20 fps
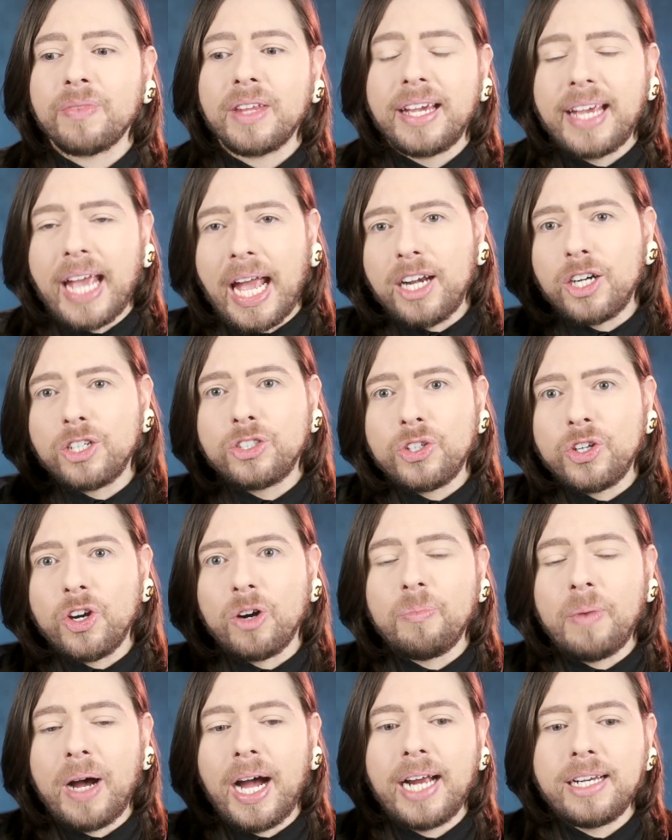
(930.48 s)
cater to your
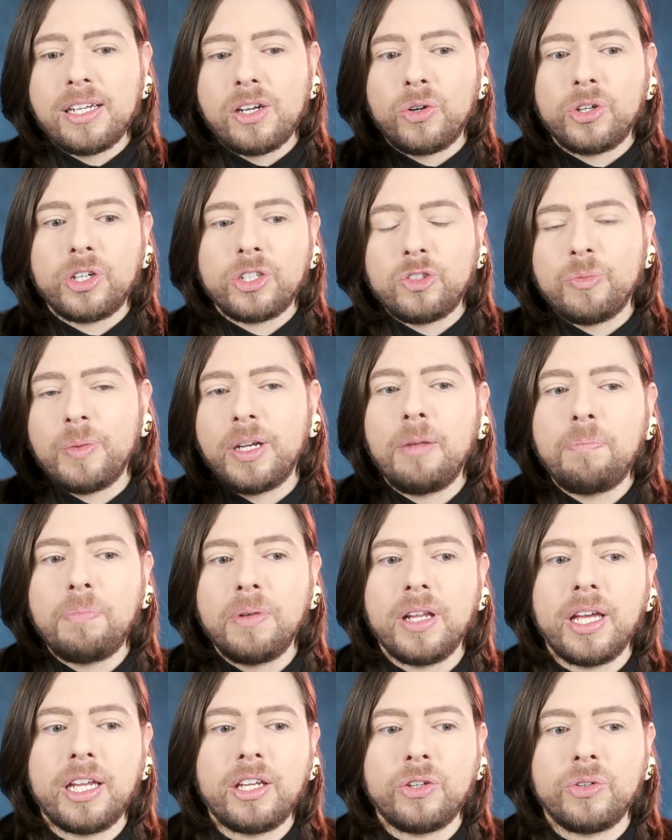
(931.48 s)
mind in order to
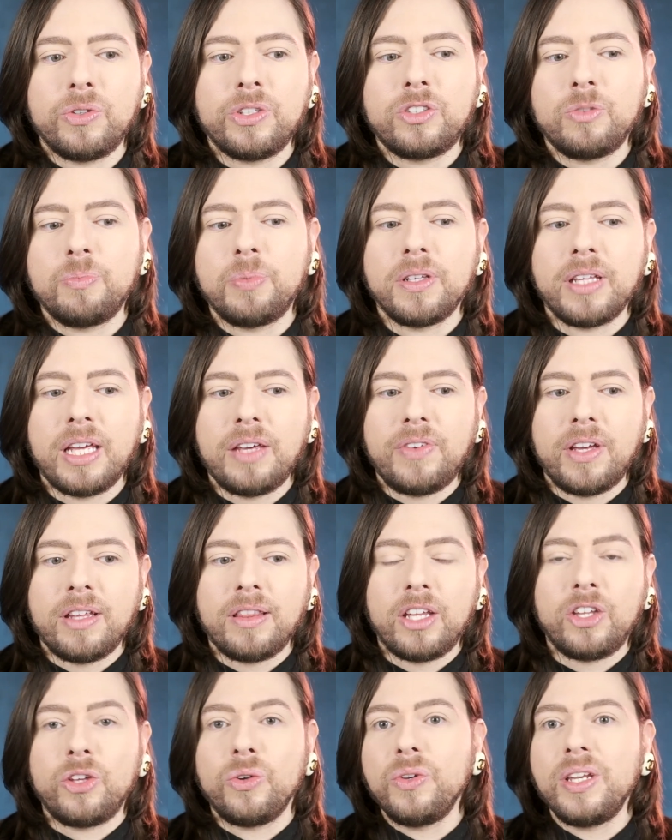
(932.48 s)
manipulate you into believing
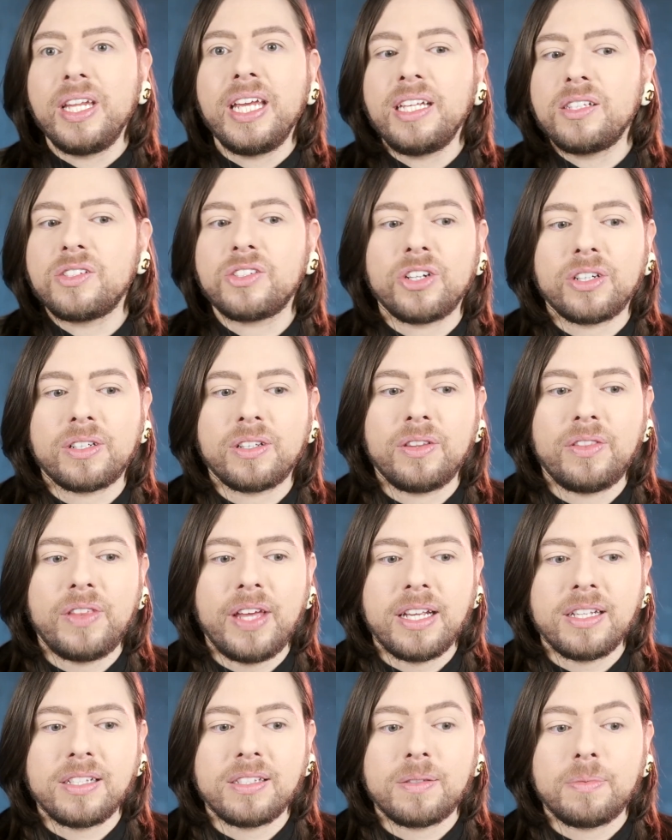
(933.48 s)
that you need certain
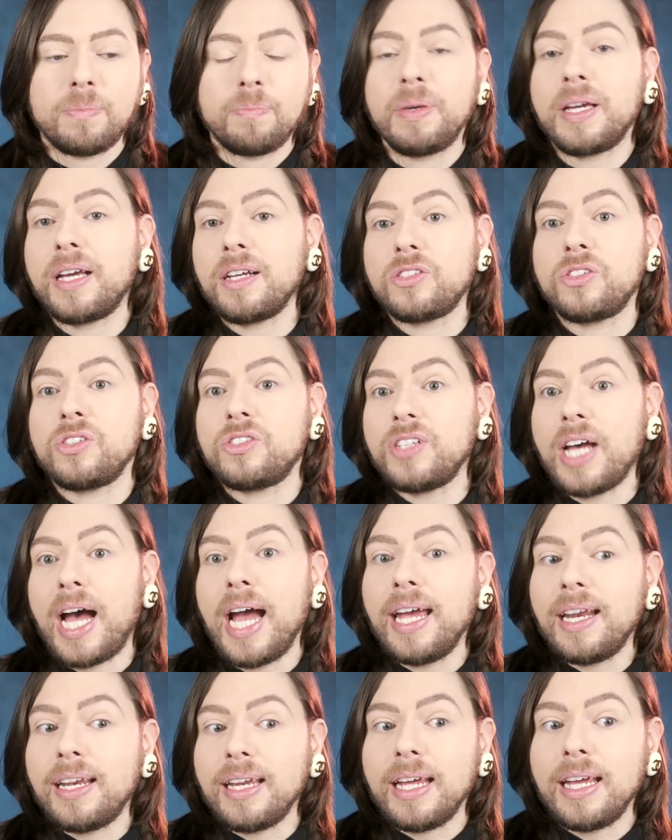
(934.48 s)
things because
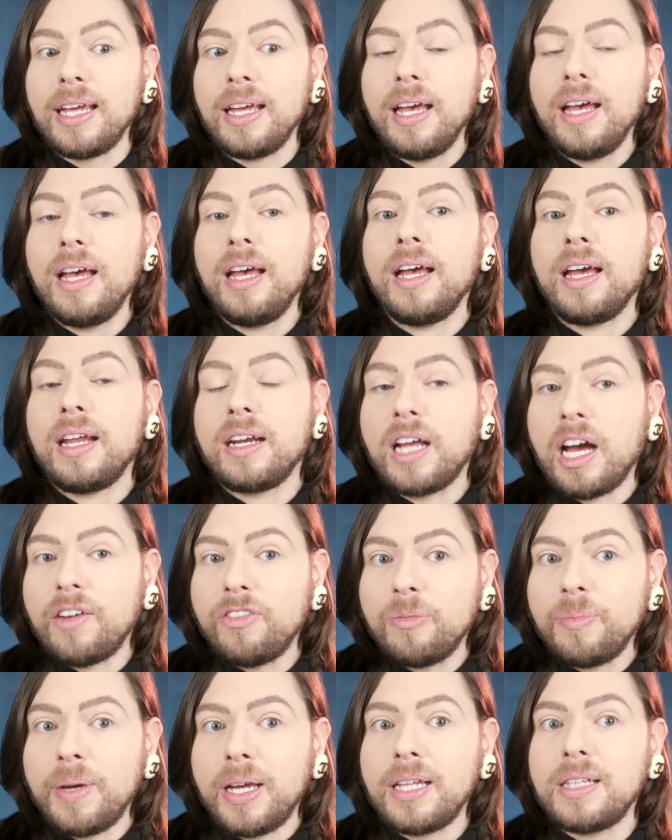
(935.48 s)
society and
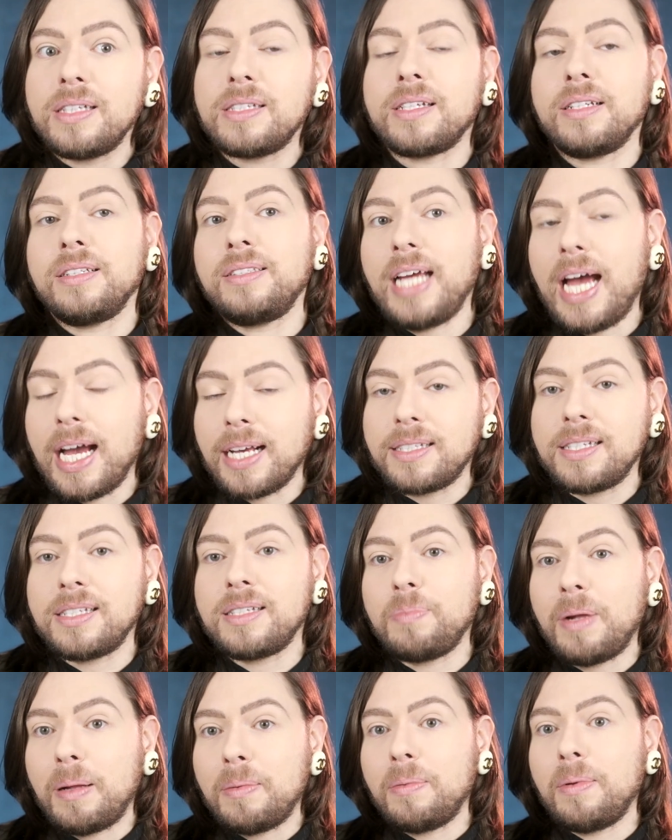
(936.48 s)
governments and taxes
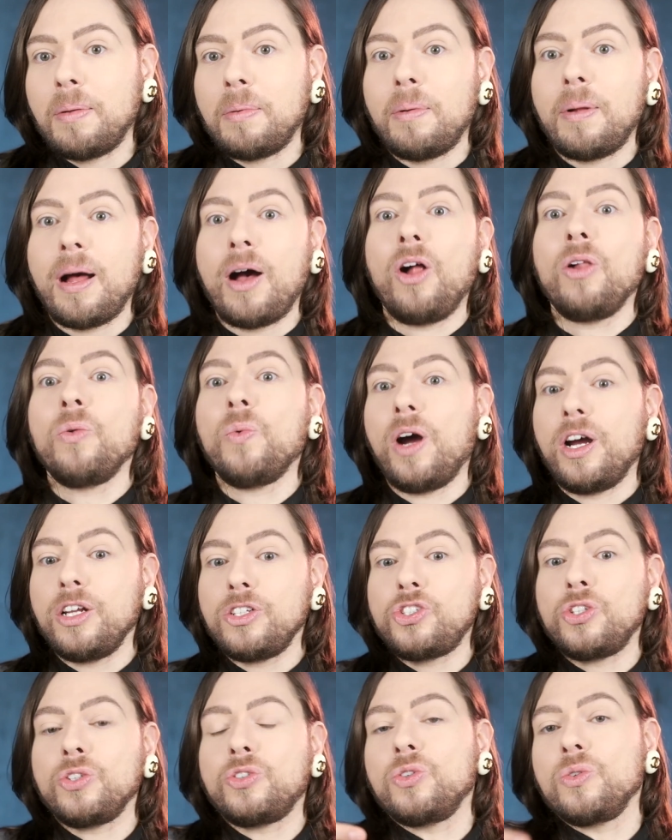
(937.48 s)
and blah, blah, blah, blah, all
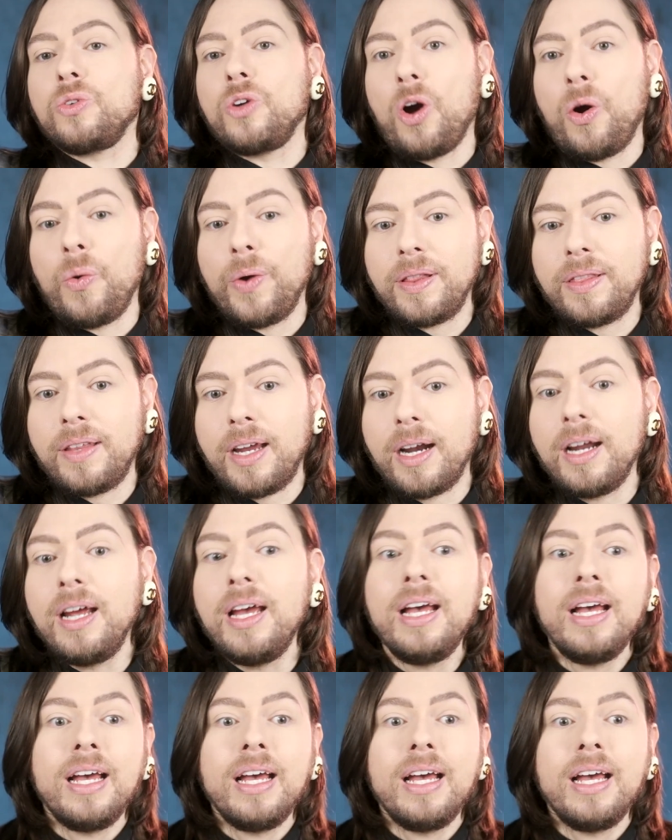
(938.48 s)
want you to go in there.